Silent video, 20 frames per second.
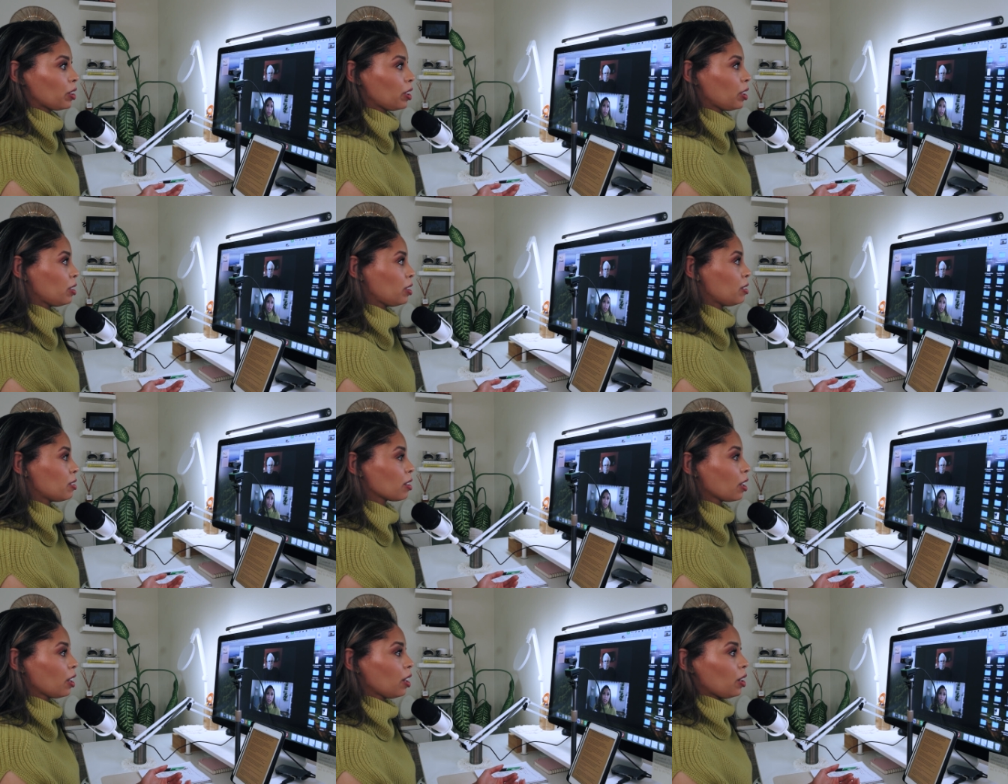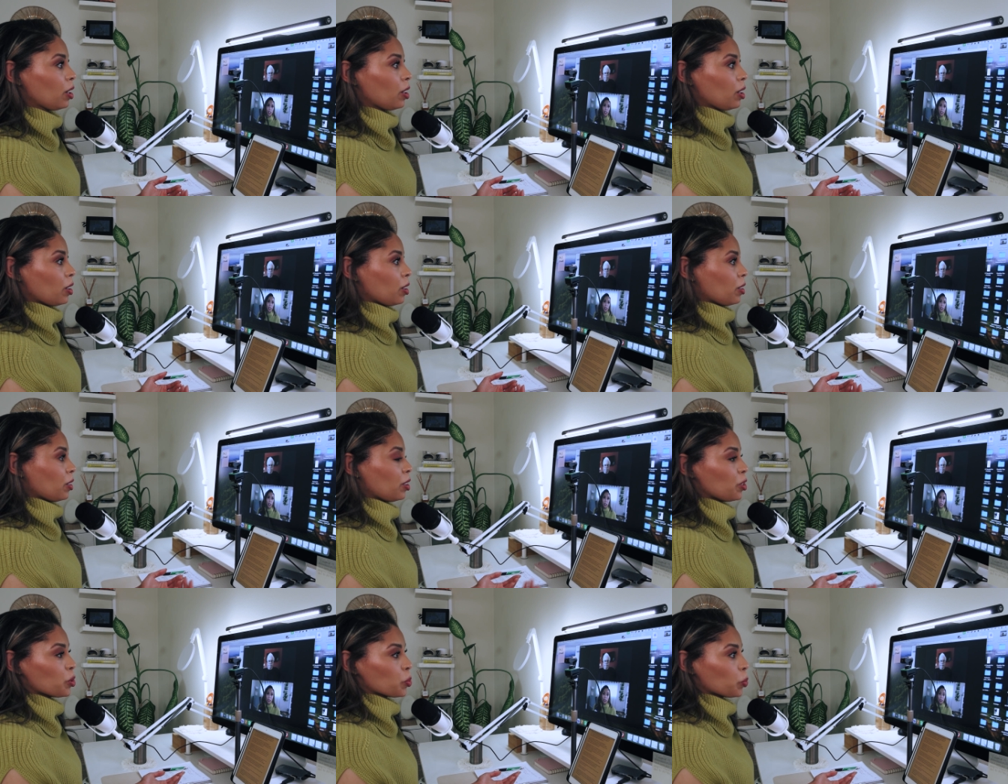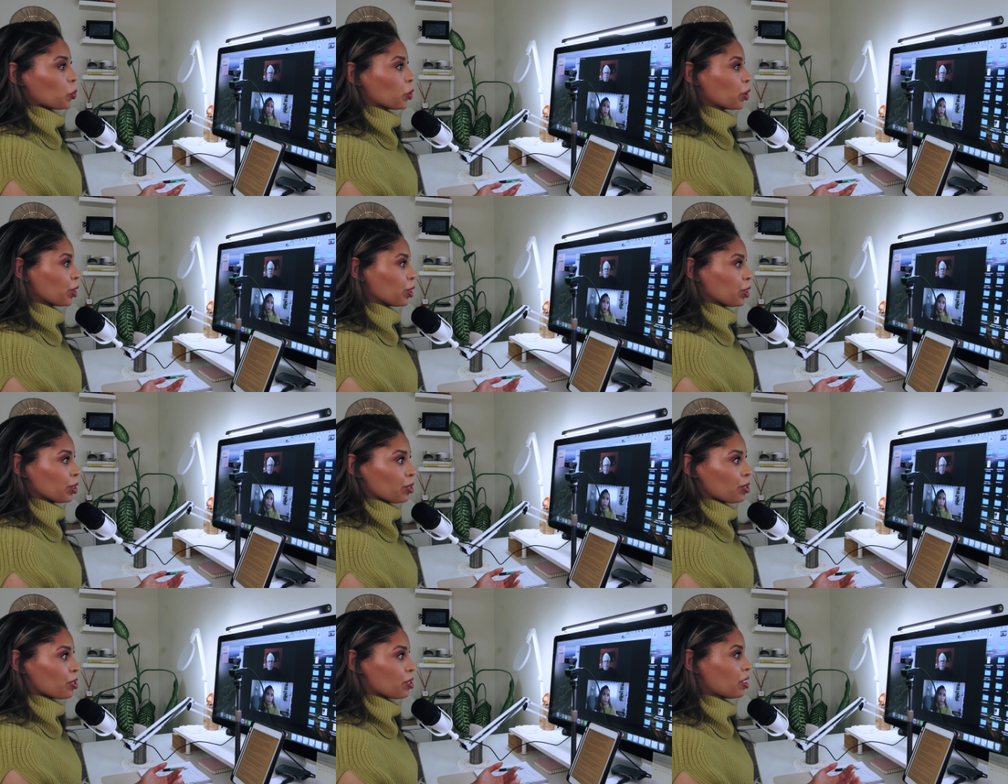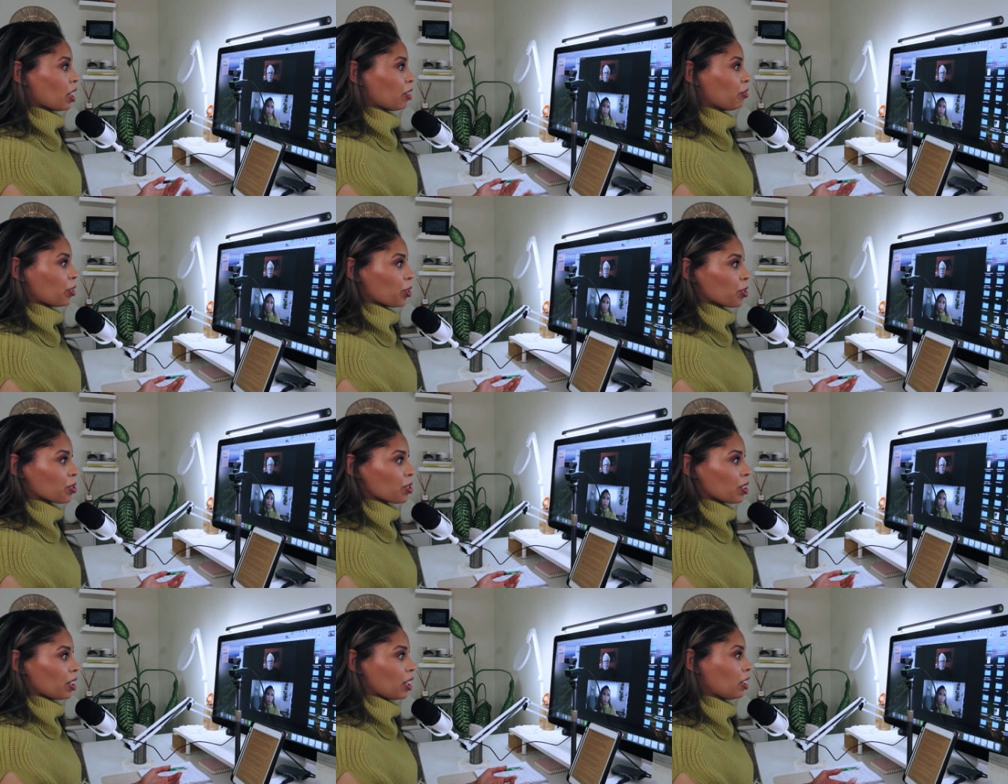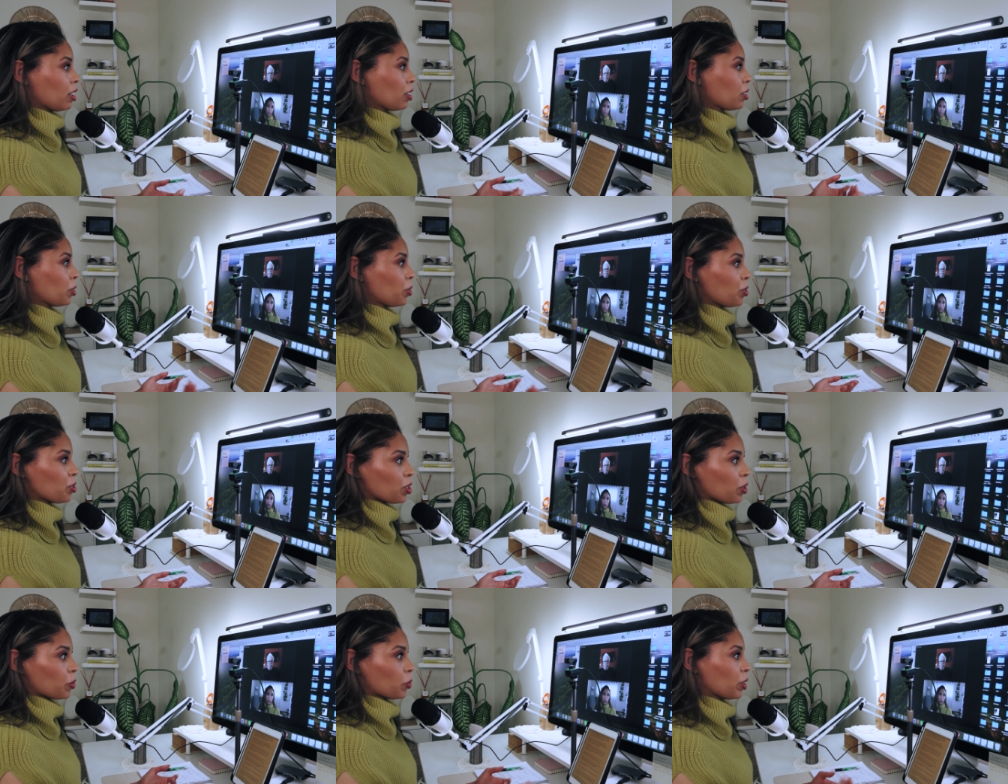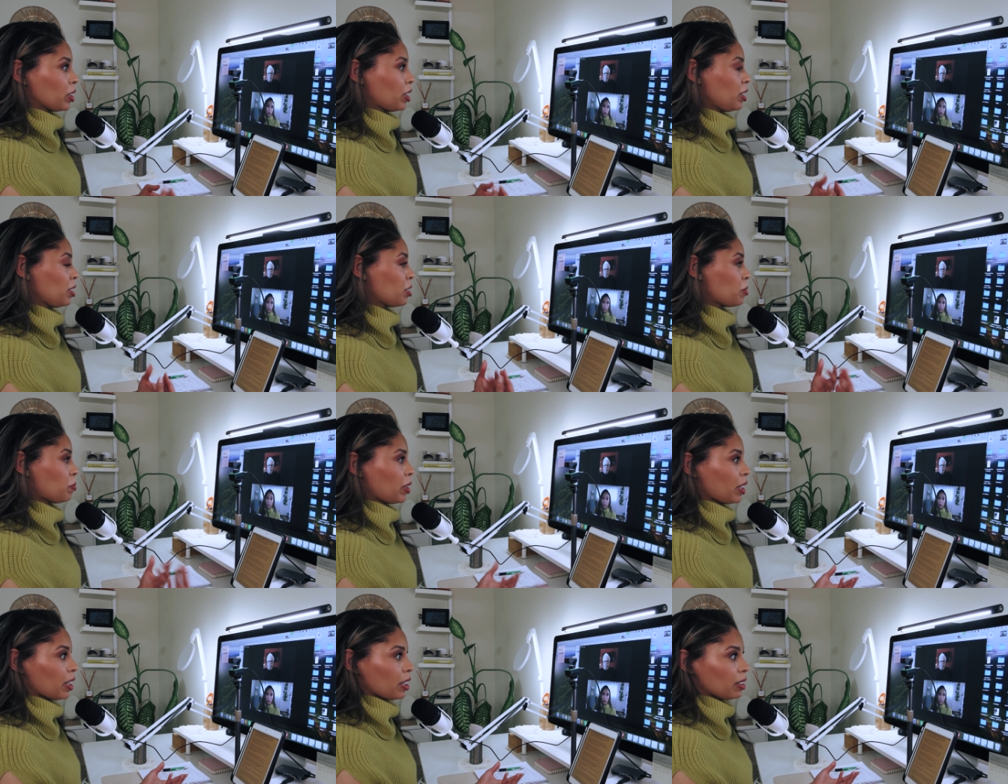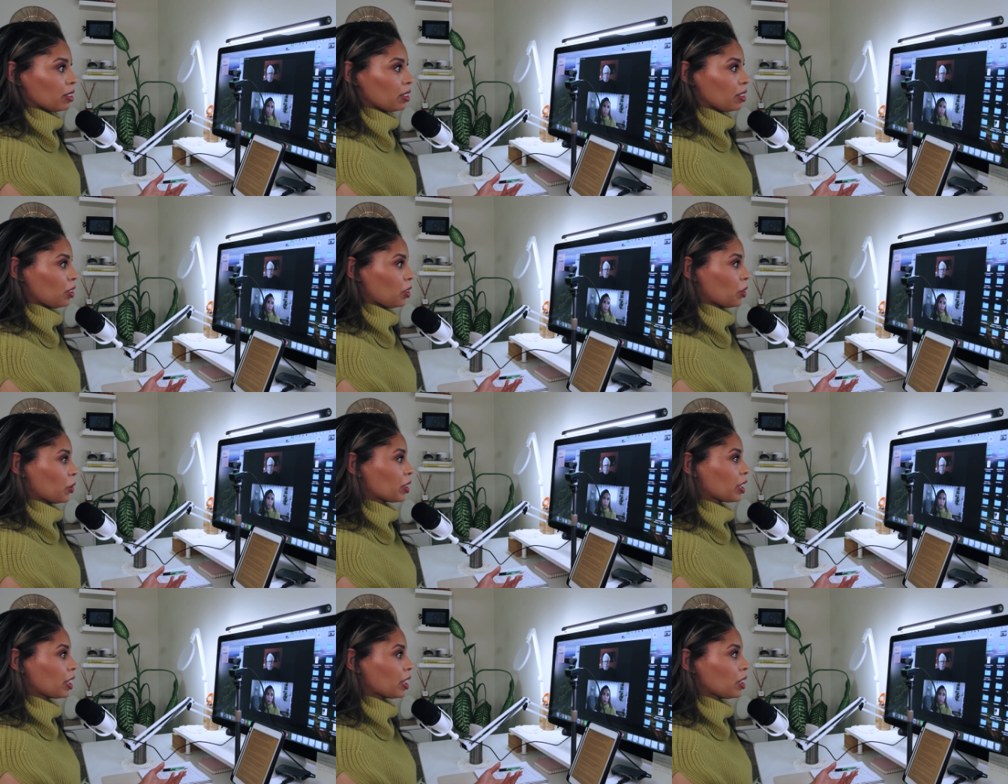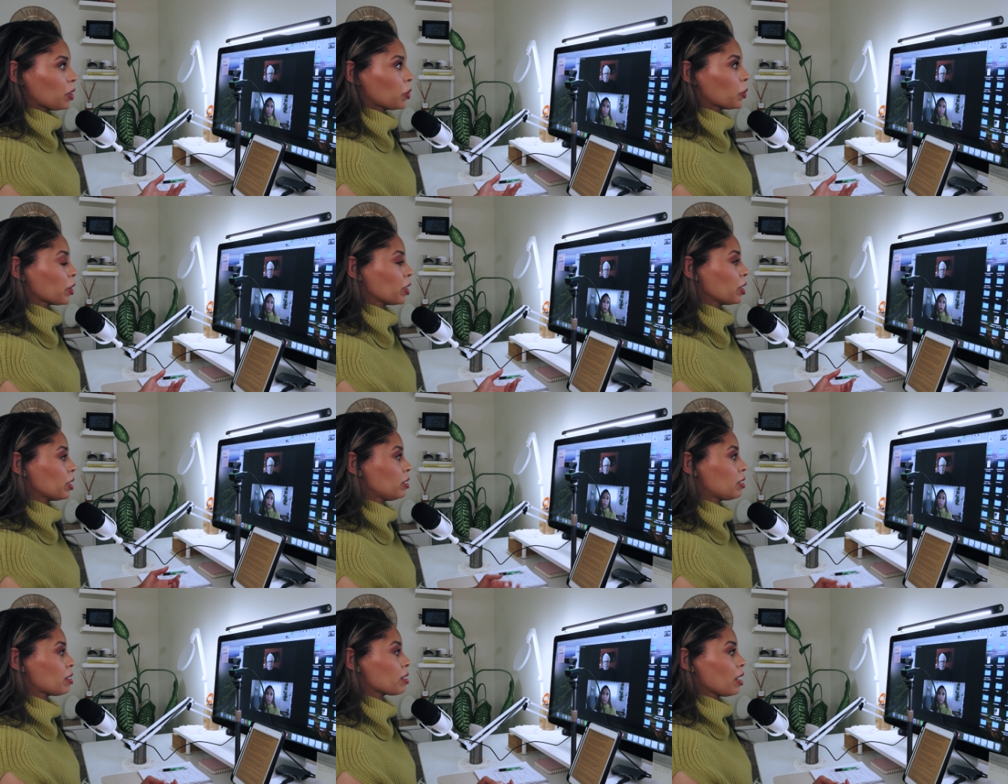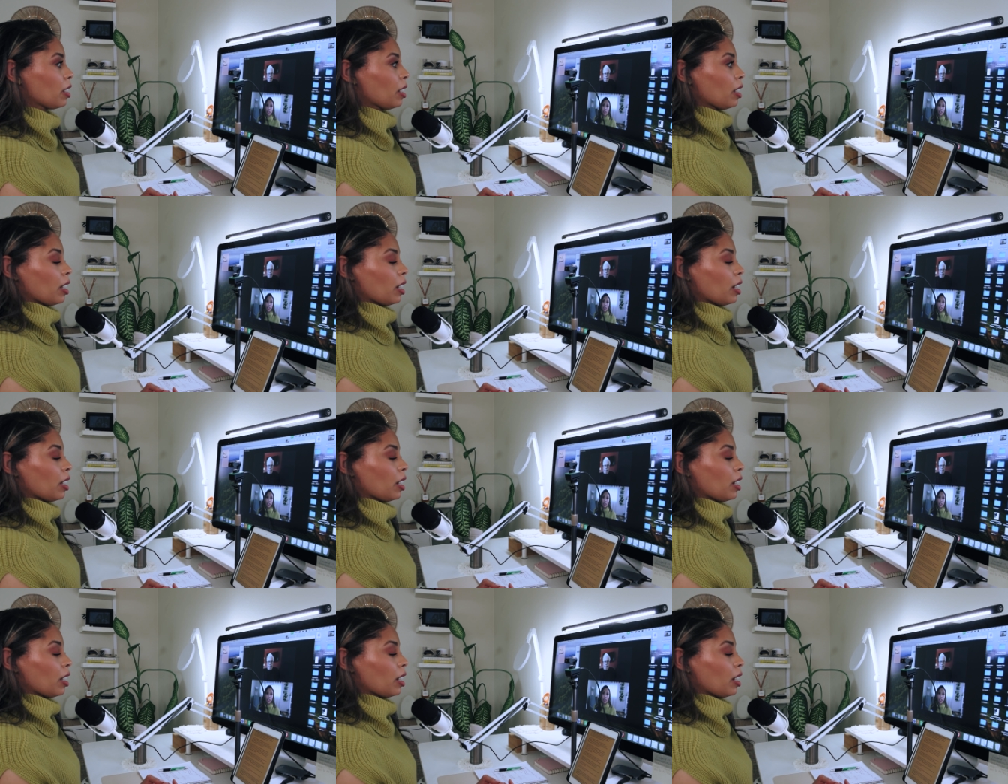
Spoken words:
these words, diversity and inclusion, were these big, keywords.